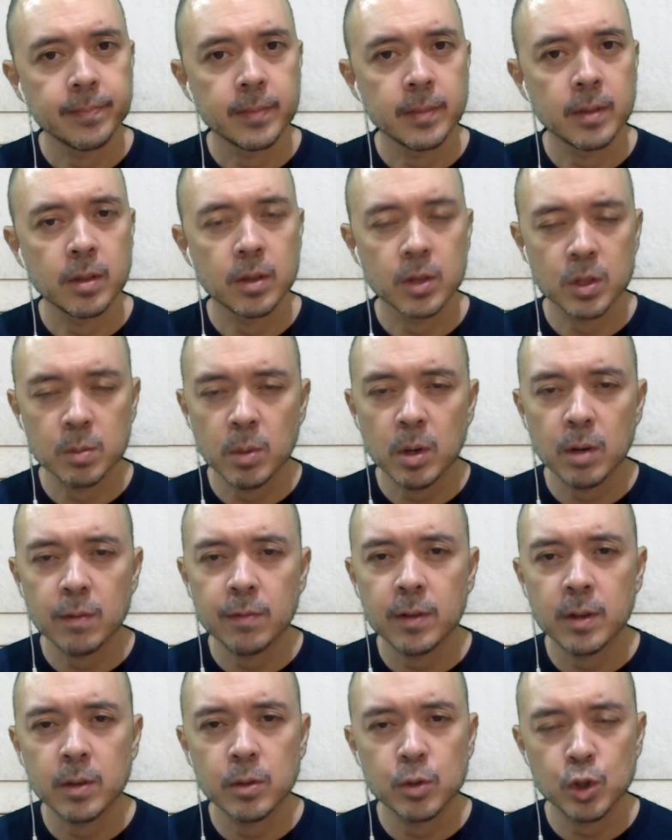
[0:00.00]
the
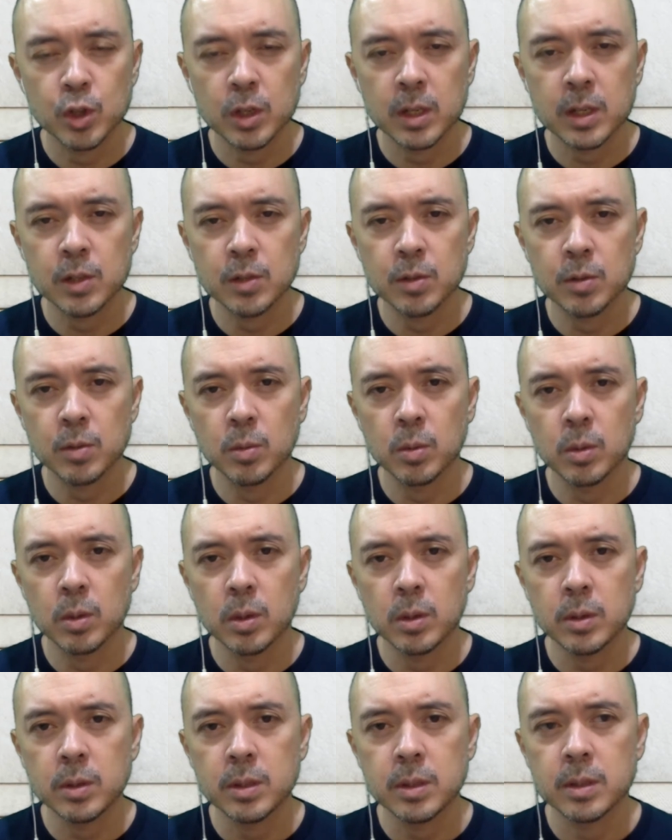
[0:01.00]
smartphone changed the
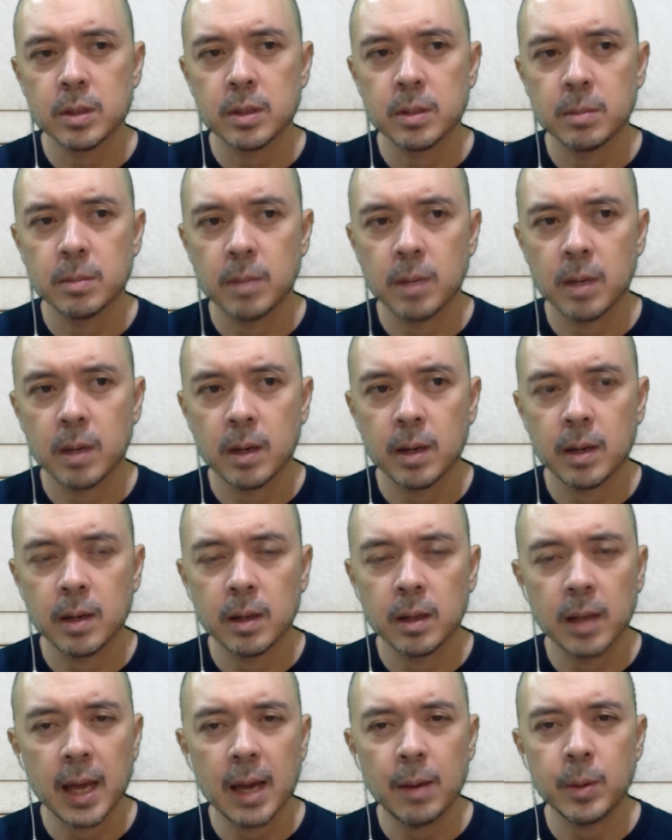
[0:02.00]
world by
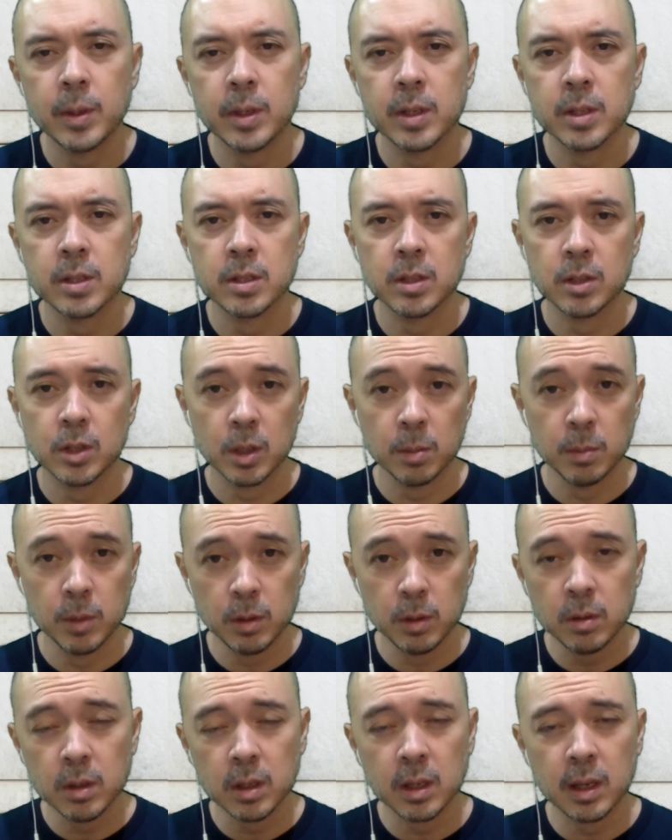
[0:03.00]
allowing us to
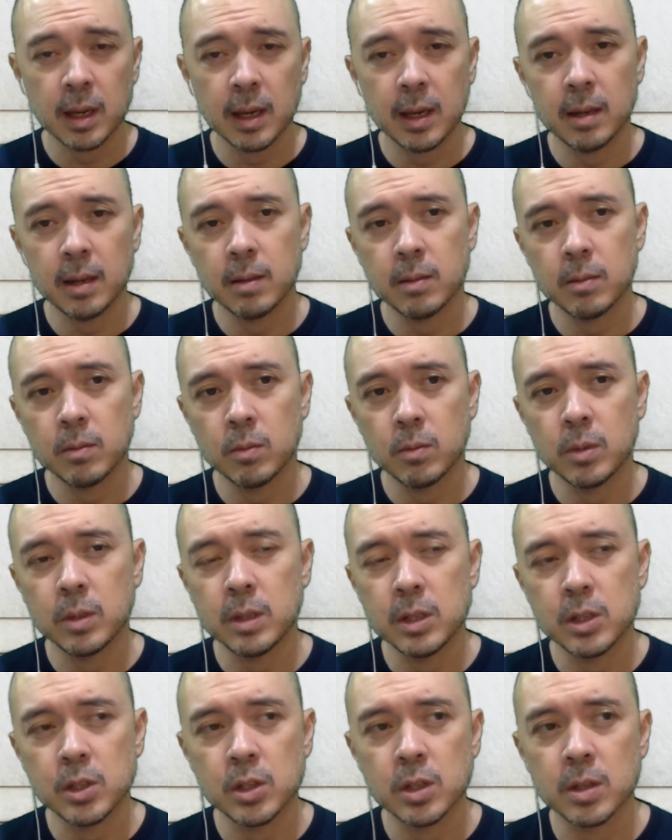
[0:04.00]
communicate with
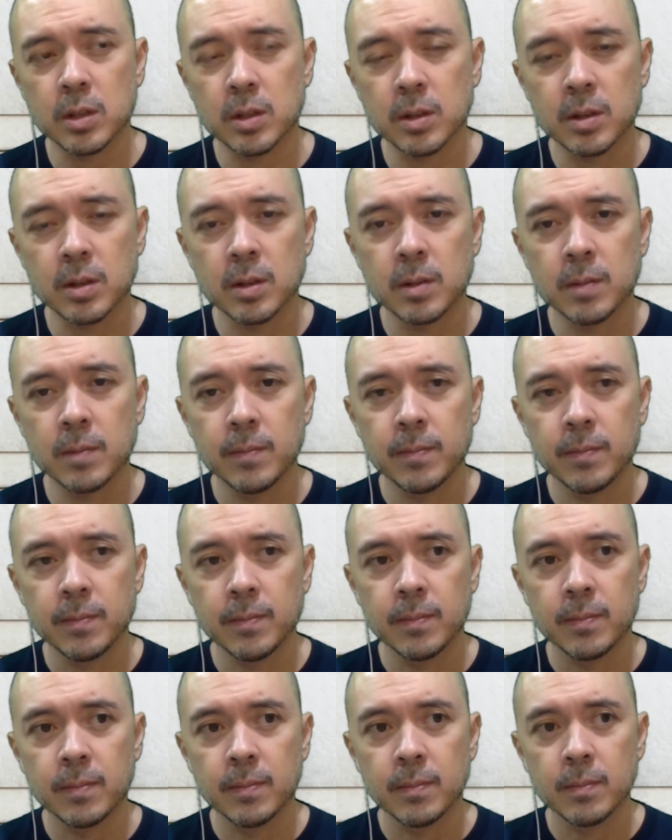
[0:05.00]
each other
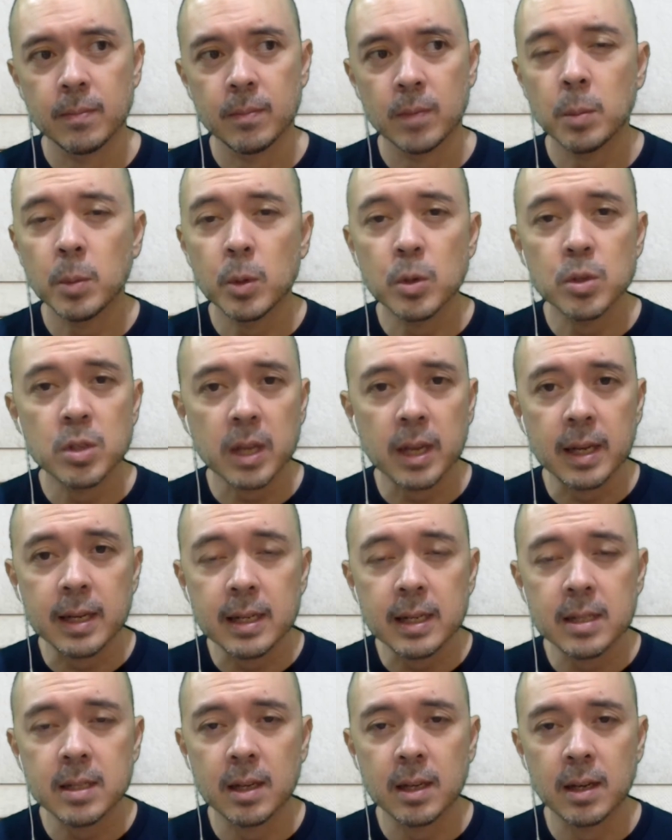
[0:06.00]
almost
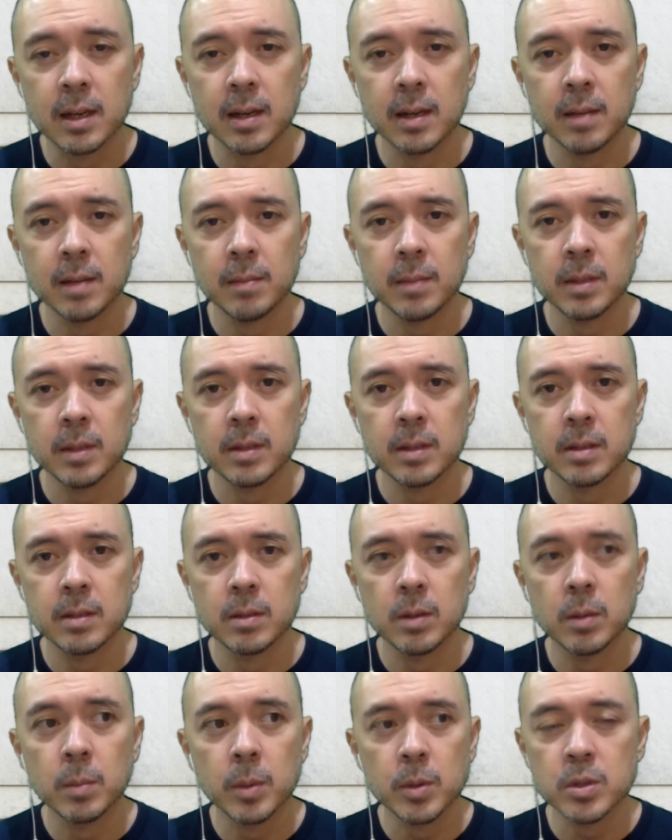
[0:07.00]
anytime and
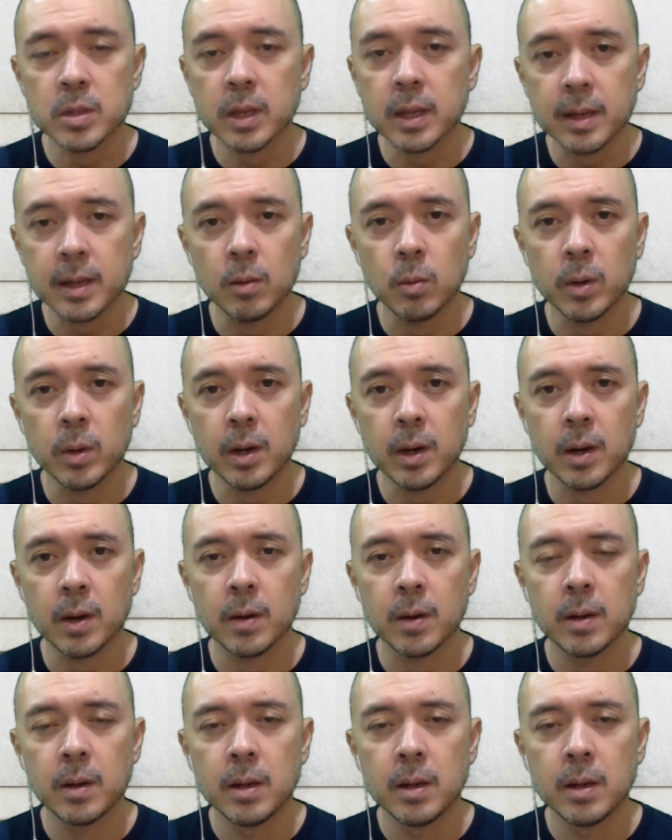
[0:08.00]
almost anywhere.